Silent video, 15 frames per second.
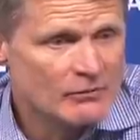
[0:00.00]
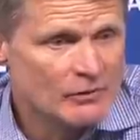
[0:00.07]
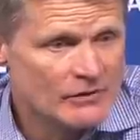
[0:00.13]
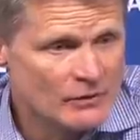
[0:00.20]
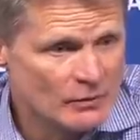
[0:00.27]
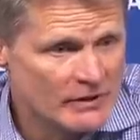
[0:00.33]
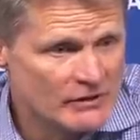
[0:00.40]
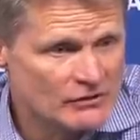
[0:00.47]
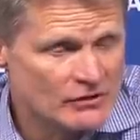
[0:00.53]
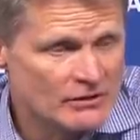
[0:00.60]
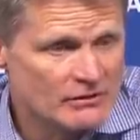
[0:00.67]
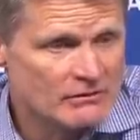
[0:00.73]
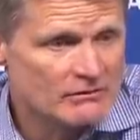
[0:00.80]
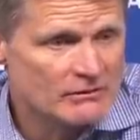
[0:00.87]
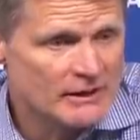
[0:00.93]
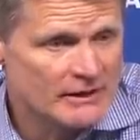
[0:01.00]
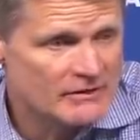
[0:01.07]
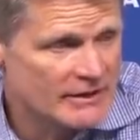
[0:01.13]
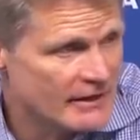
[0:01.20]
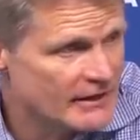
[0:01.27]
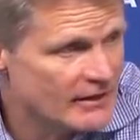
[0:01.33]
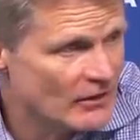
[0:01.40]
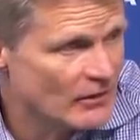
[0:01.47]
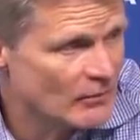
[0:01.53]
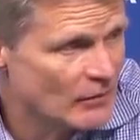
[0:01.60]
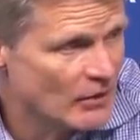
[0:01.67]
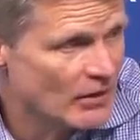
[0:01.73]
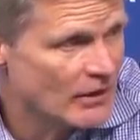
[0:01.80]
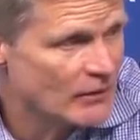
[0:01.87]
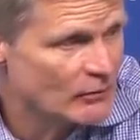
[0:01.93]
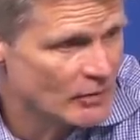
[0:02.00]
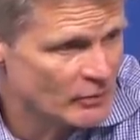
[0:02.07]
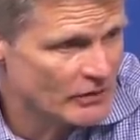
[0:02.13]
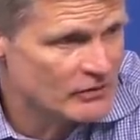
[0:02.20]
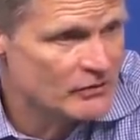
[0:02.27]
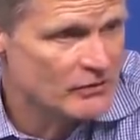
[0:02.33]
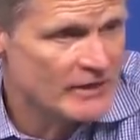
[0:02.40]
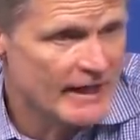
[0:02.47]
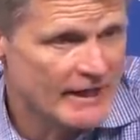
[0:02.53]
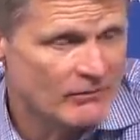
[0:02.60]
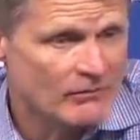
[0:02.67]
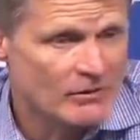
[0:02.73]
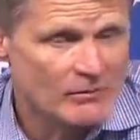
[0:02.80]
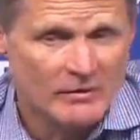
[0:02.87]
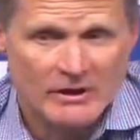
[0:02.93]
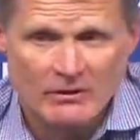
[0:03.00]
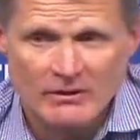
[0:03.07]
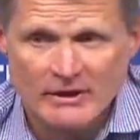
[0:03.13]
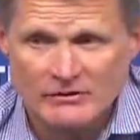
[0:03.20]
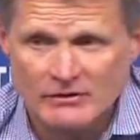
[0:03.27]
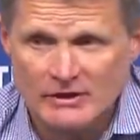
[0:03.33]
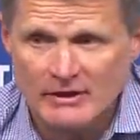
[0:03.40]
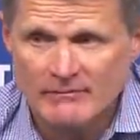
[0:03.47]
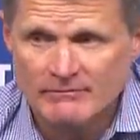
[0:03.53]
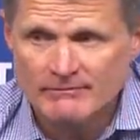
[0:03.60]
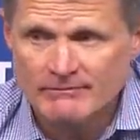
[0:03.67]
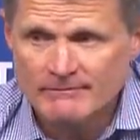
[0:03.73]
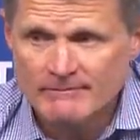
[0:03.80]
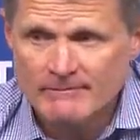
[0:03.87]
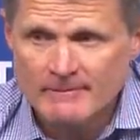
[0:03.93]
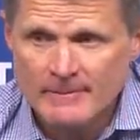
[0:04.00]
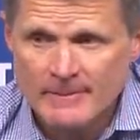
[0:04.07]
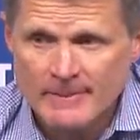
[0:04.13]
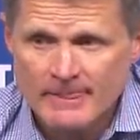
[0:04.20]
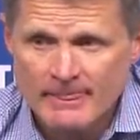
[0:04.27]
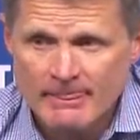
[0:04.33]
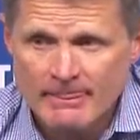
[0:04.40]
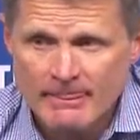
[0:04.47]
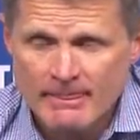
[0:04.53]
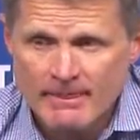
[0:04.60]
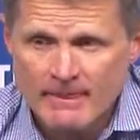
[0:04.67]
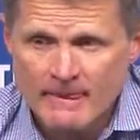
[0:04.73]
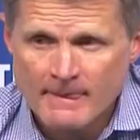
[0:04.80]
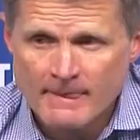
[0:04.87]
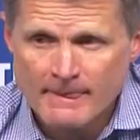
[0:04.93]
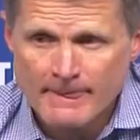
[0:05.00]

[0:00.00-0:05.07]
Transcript: with the reaching and taking care of the ball. And when we do that, we're going to be in great shape. Steve, uh,